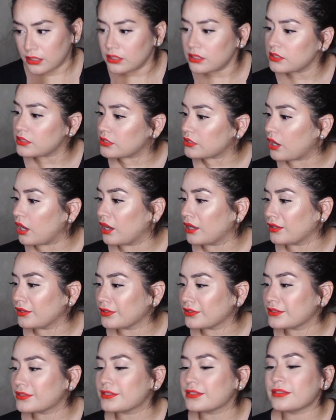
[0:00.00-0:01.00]
it's not. It
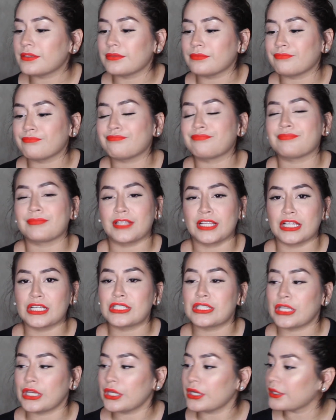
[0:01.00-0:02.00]
looks
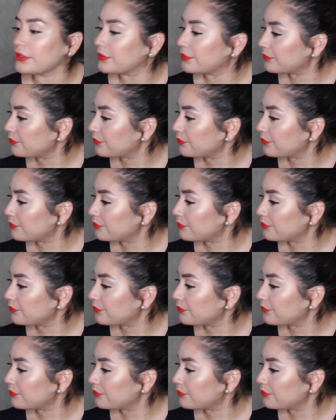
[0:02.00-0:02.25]
good.